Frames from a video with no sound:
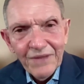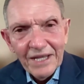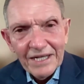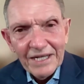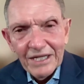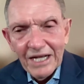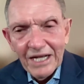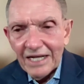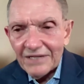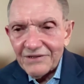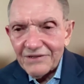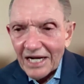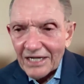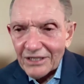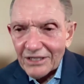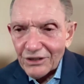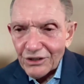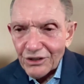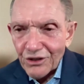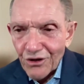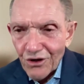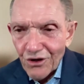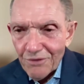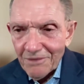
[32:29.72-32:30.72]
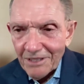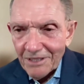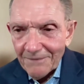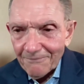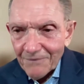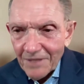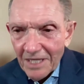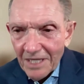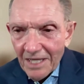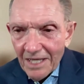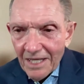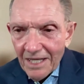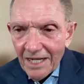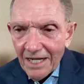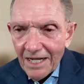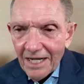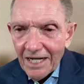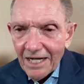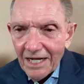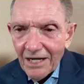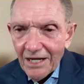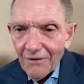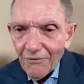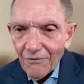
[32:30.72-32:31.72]
Dr. Kerman,
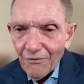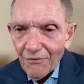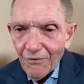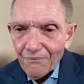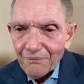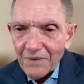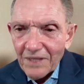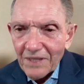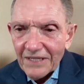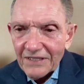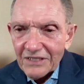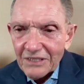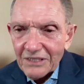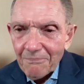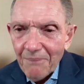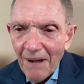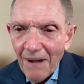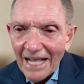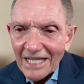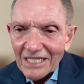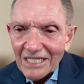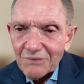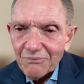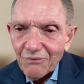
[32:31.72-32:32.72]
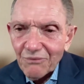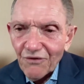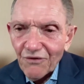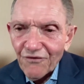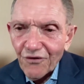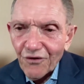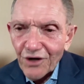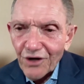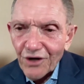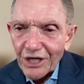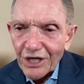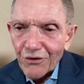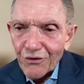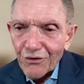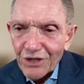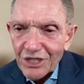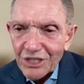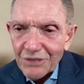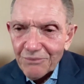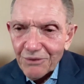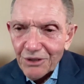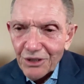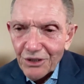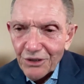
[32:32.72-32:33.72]
is it possible for a
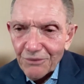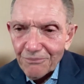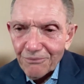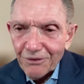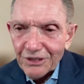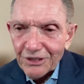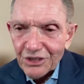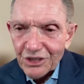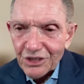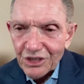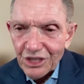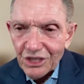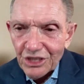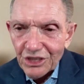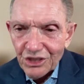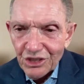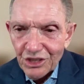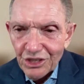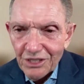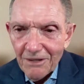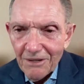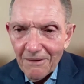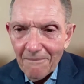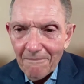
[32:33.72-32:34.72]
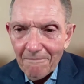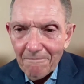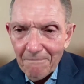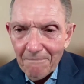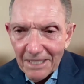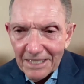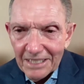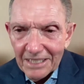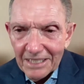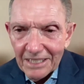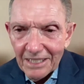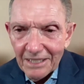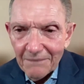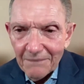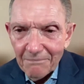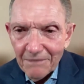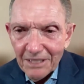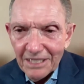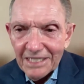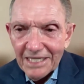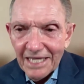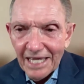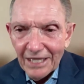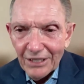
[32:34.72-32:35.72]
crispier precision
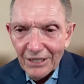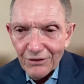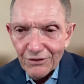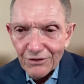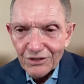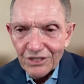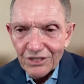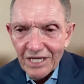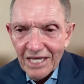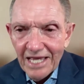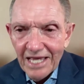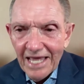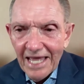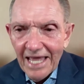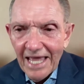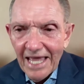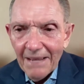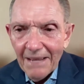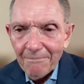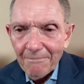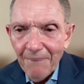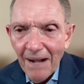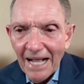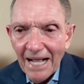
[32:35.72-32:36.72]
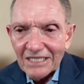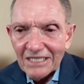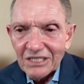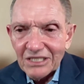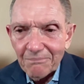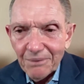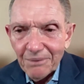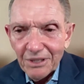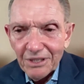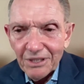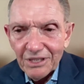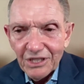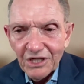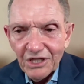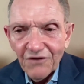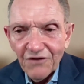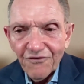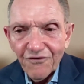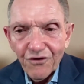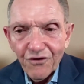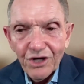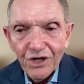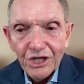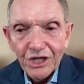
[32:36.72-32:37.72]
mediators a possibility
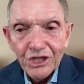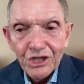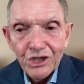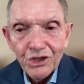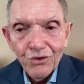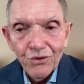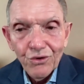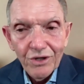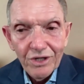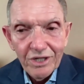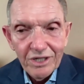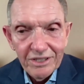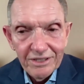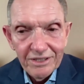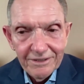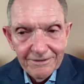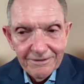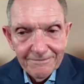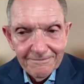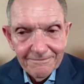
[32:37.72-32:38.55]
for a cure?